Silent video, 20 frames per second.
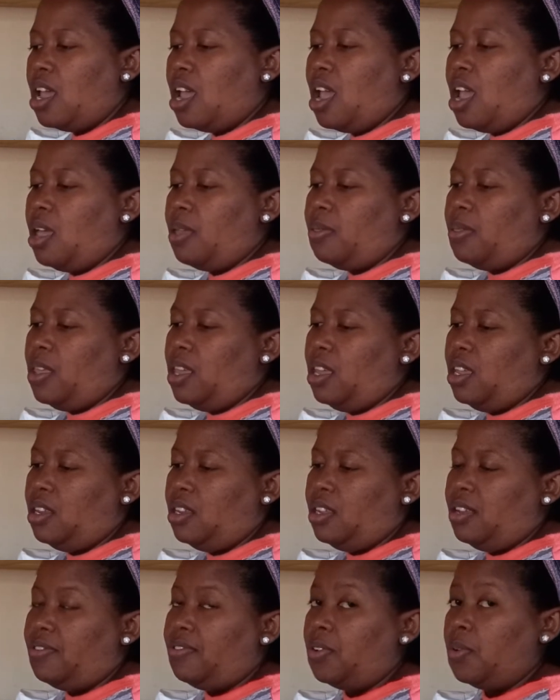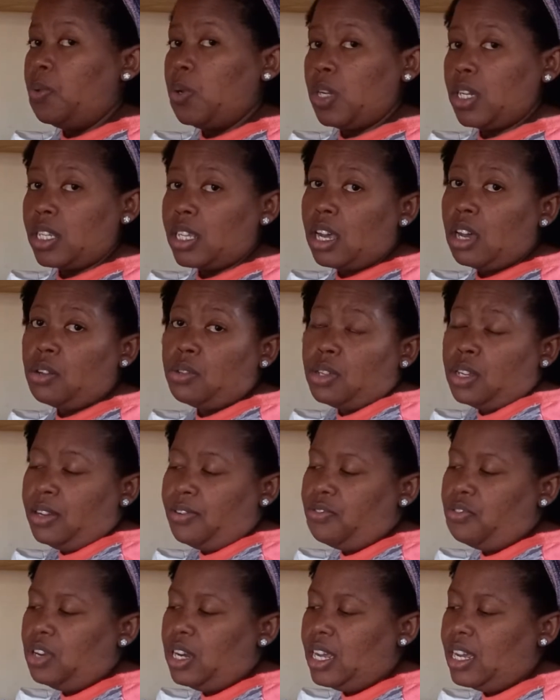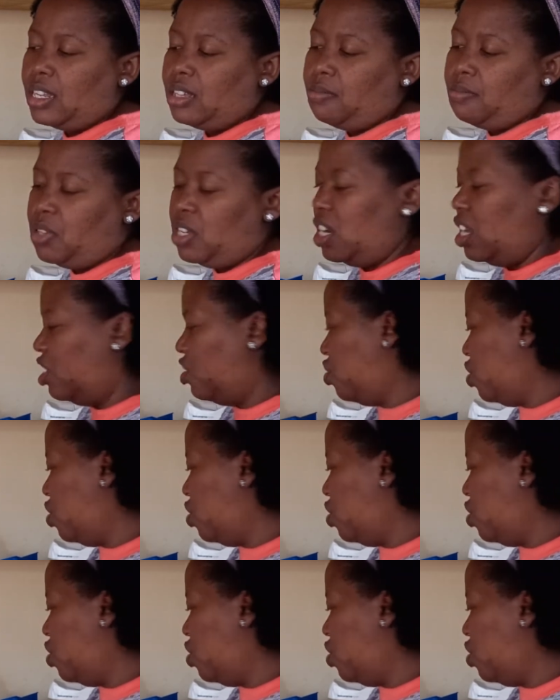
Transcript: and then if it works out and if we like them, then I'll